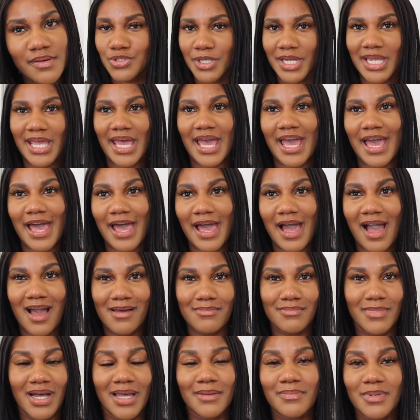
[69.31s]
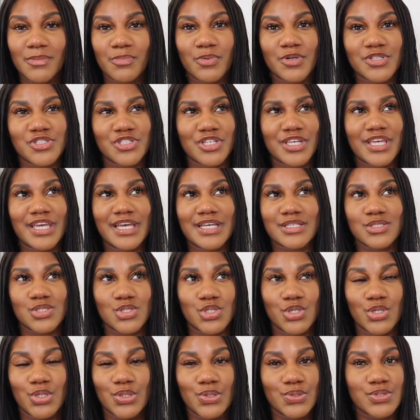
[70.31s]
Straight hair, I might be pushing it
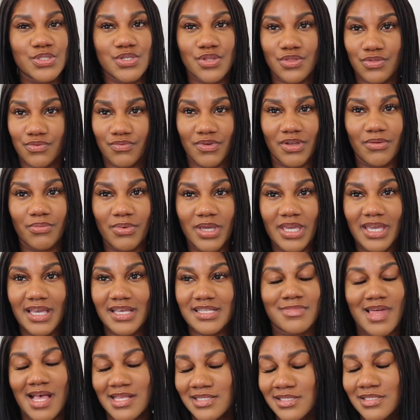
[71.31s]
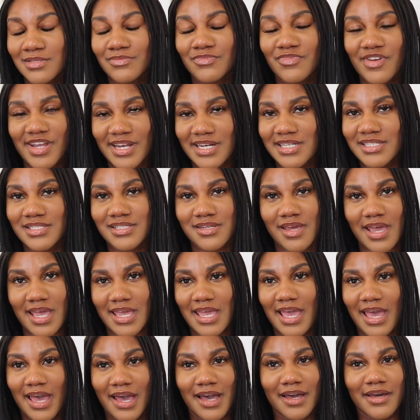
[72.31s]
2 to 3 weeks. That's some really
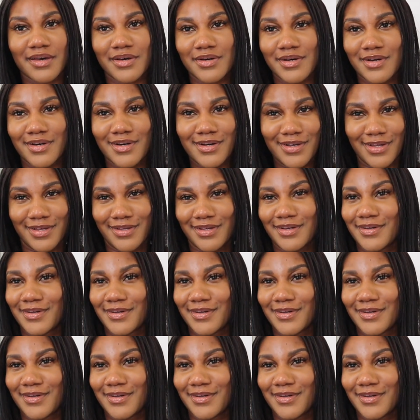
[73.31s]
dirty hair, girl.